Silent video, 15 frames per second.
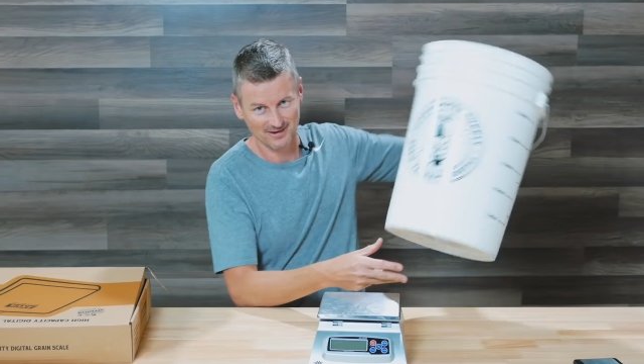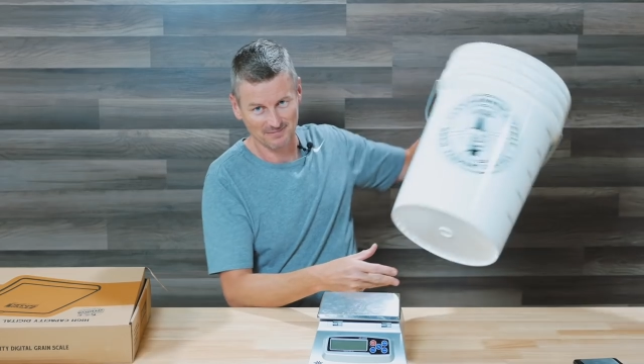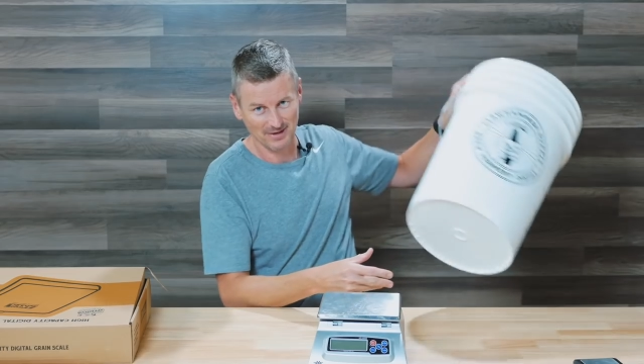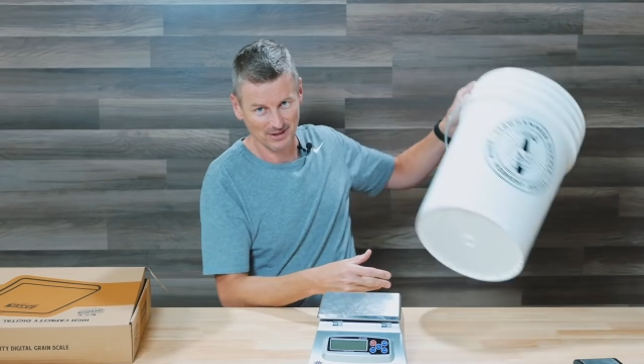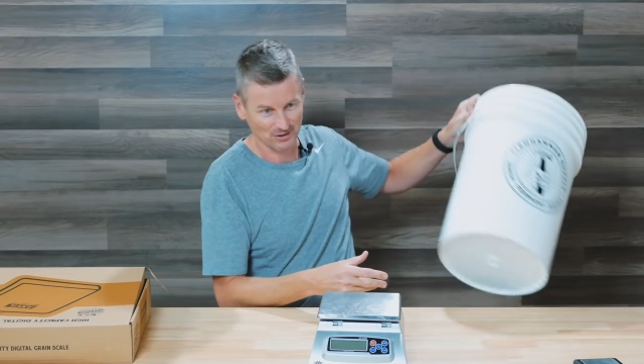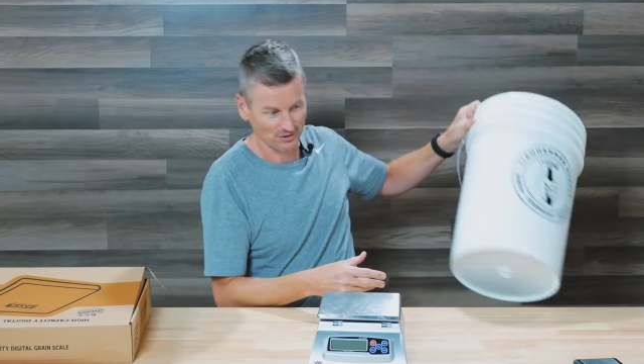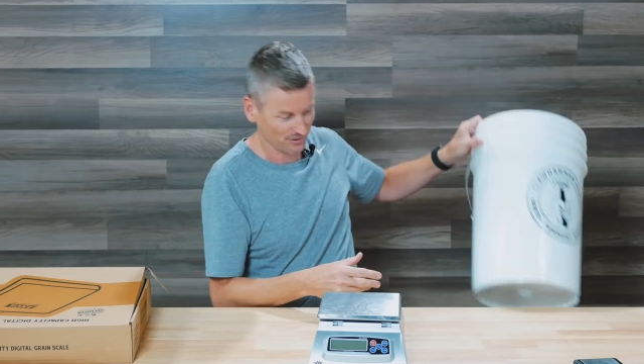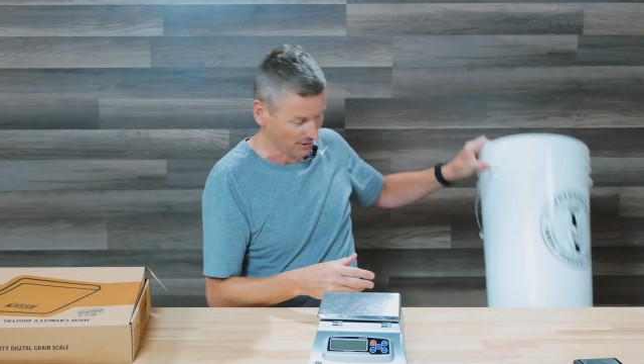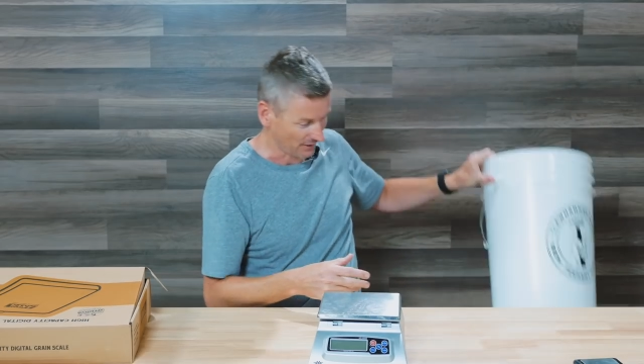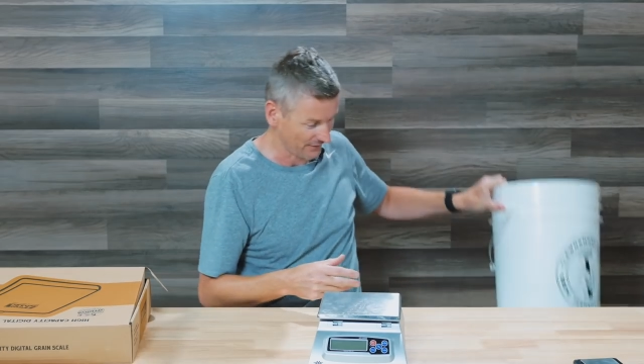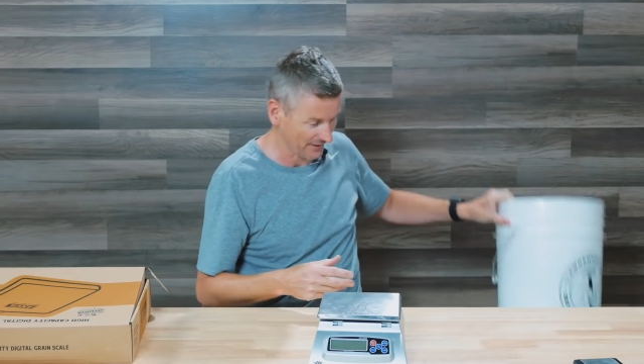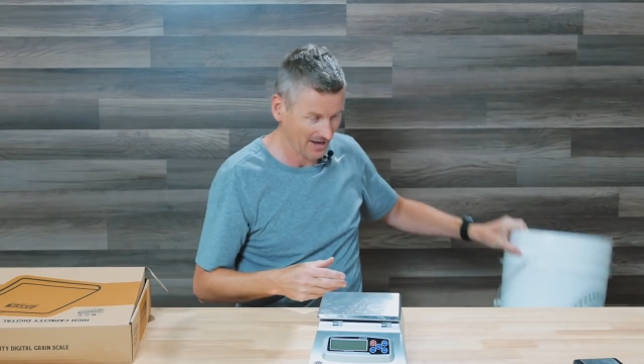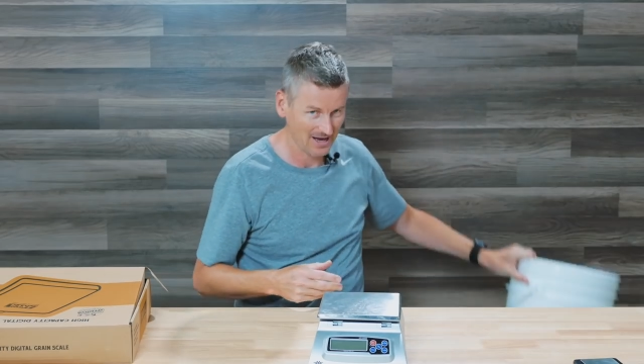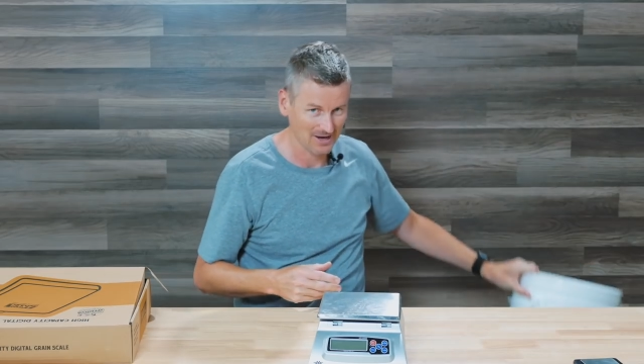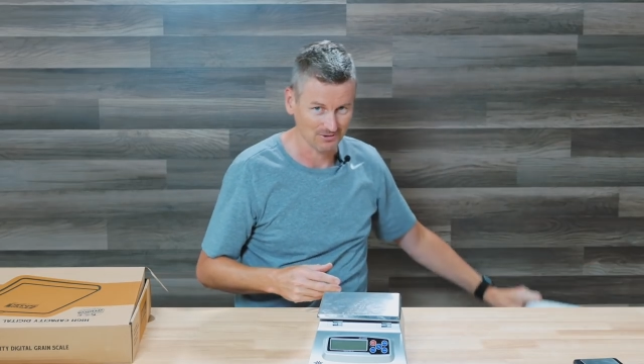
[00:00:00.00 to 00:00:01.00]
to measure stuff
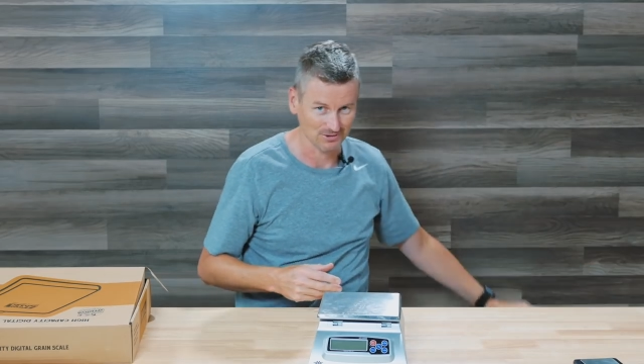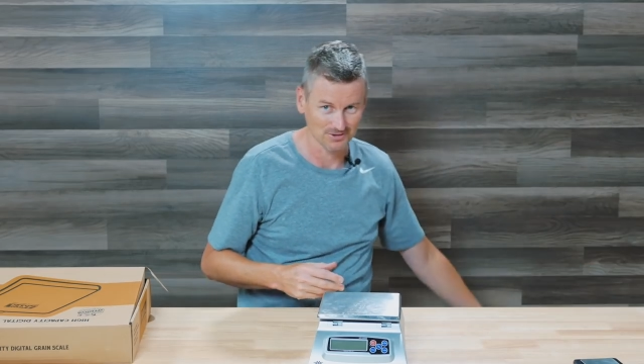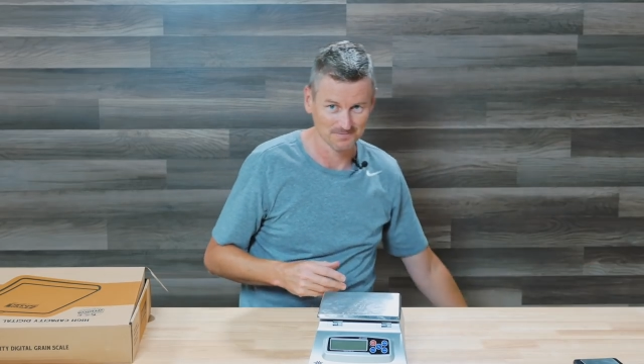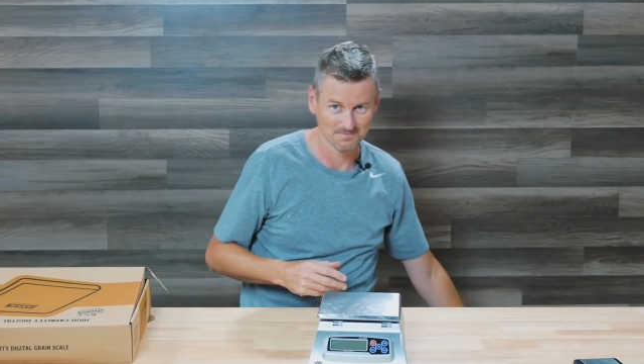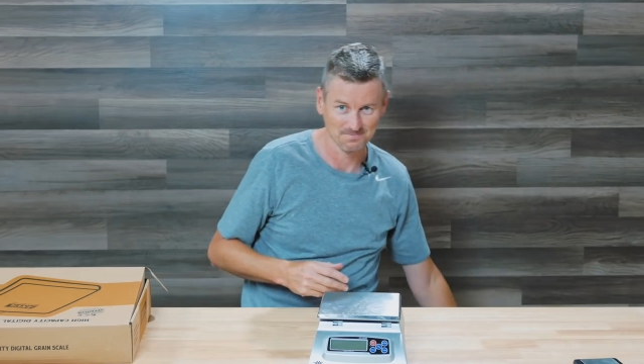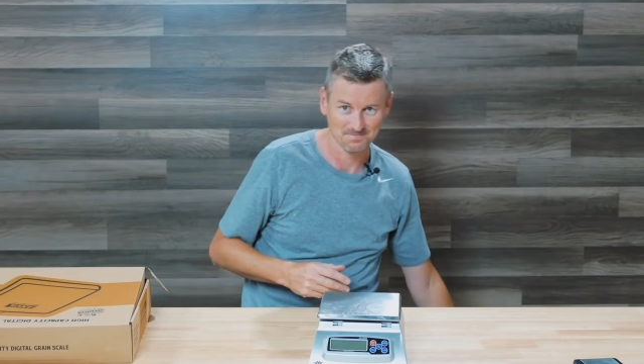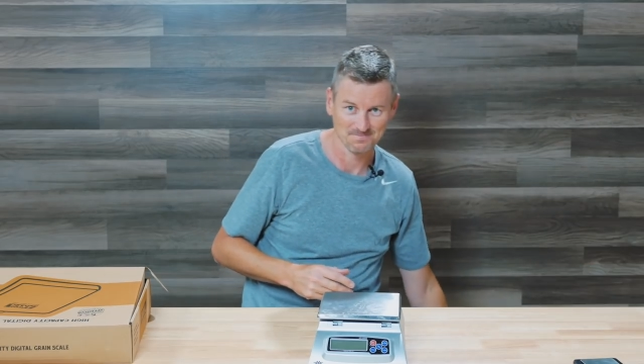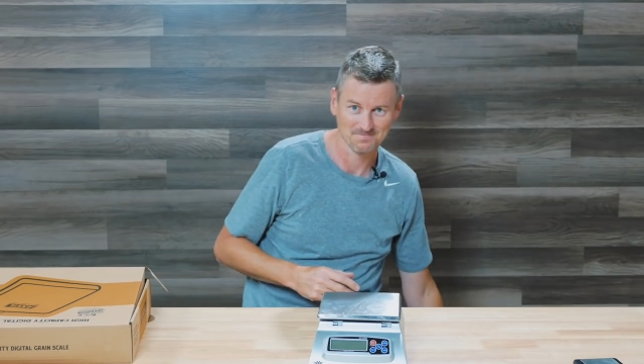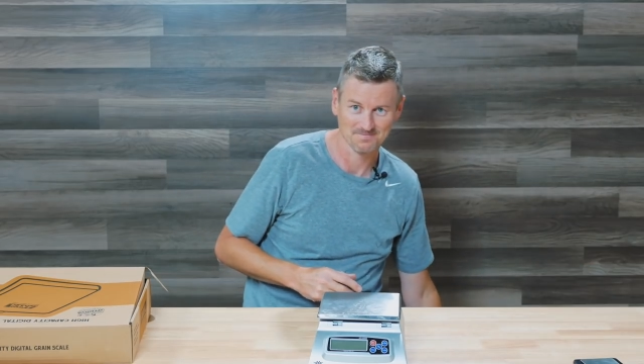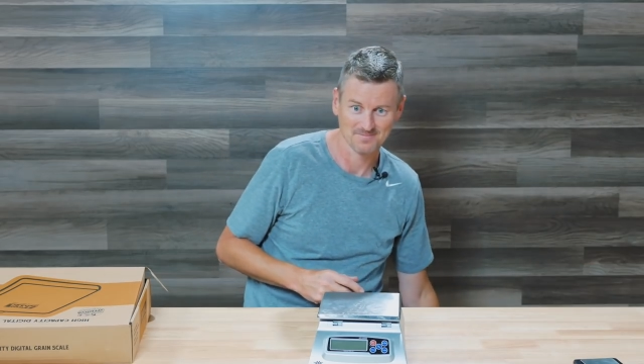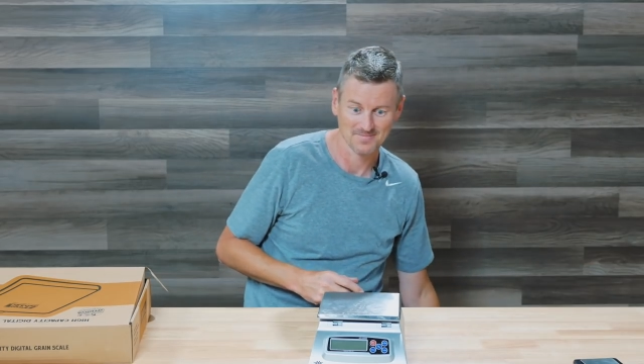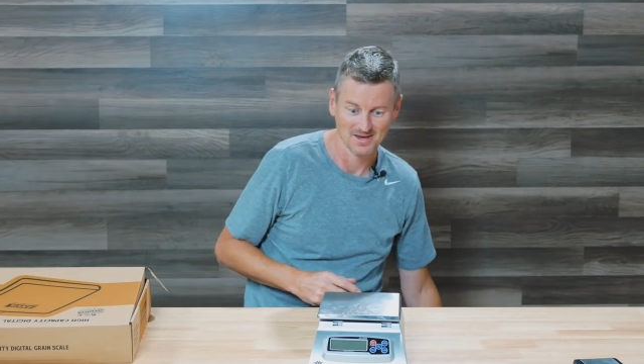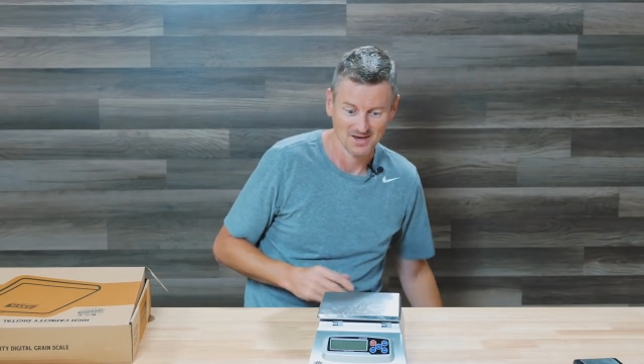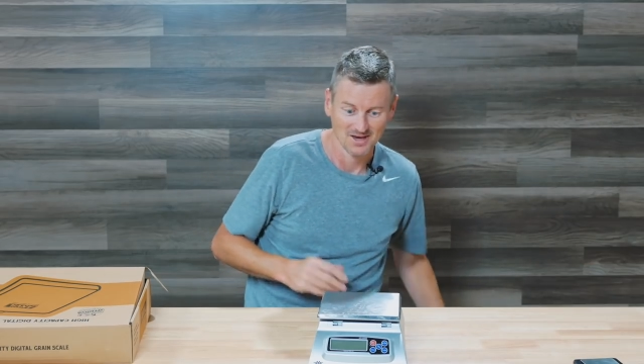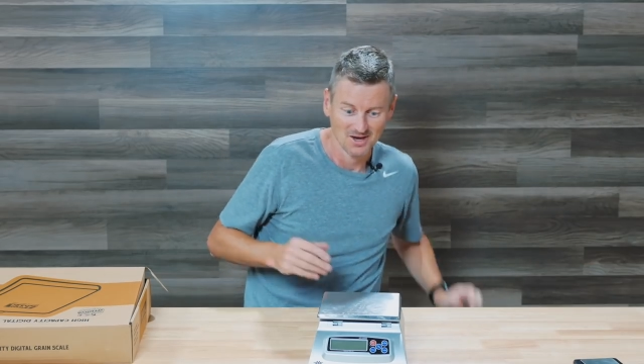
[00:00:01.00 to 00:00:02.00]
out.
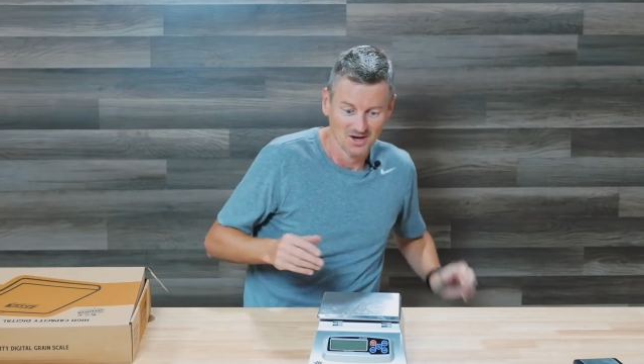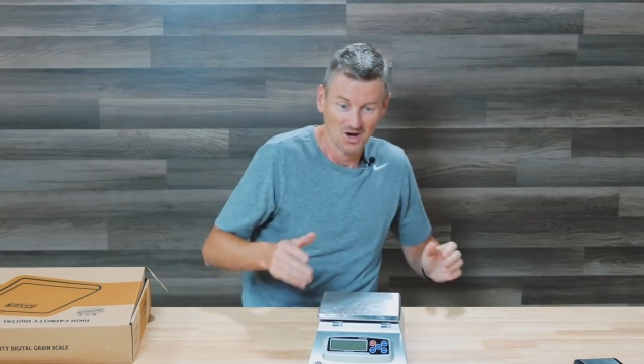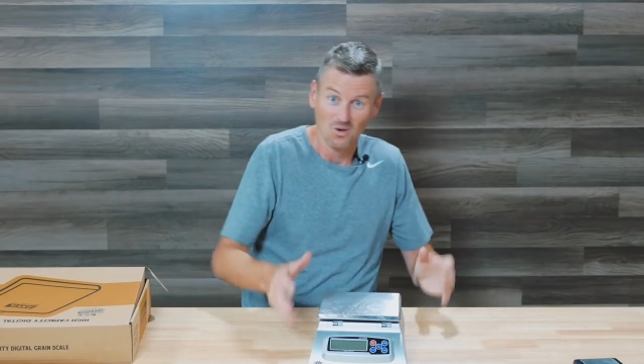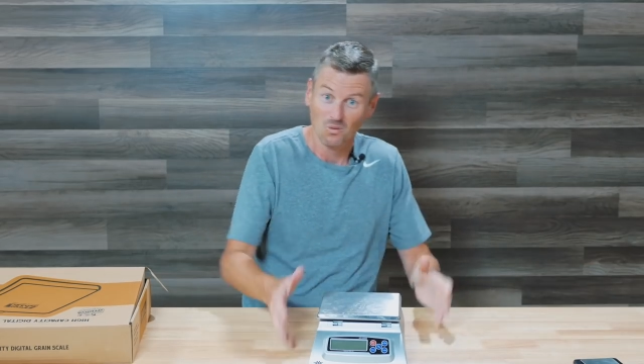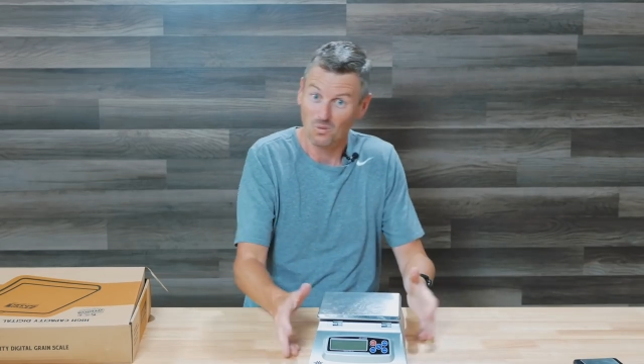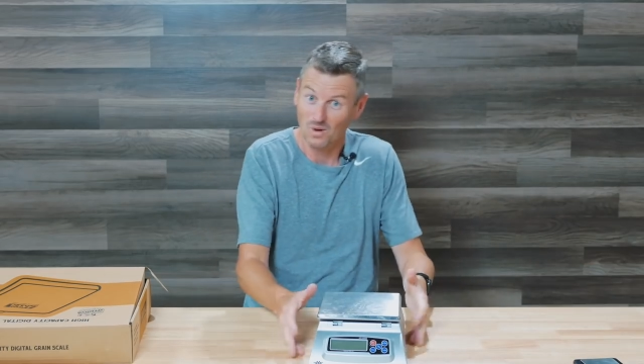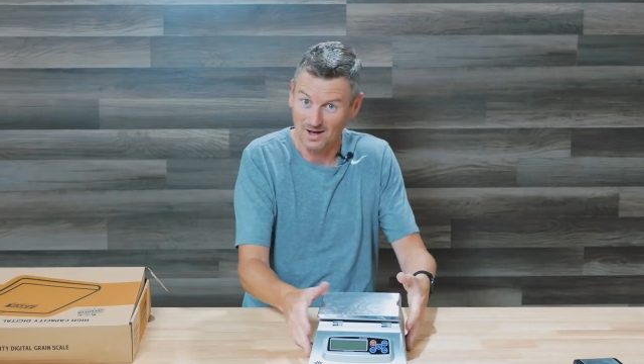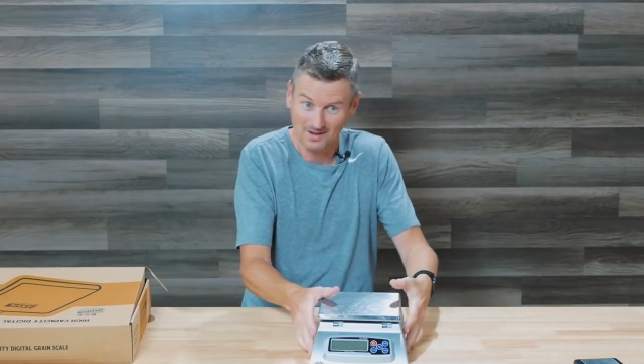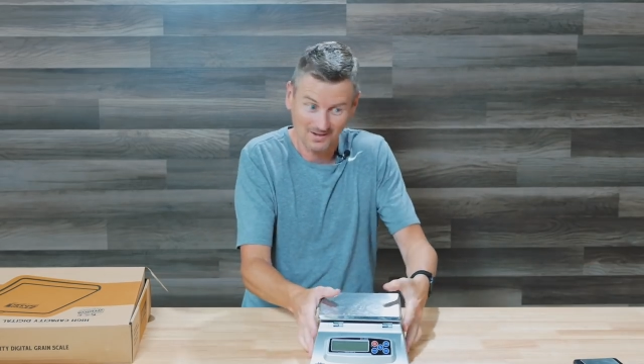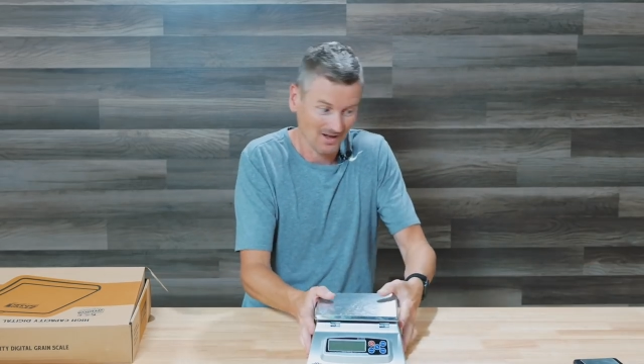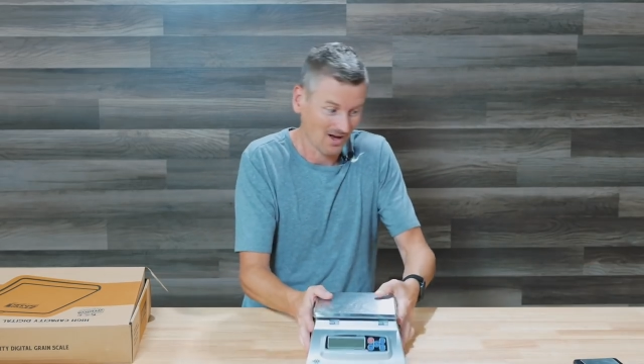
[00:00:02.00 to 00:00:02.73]
Well,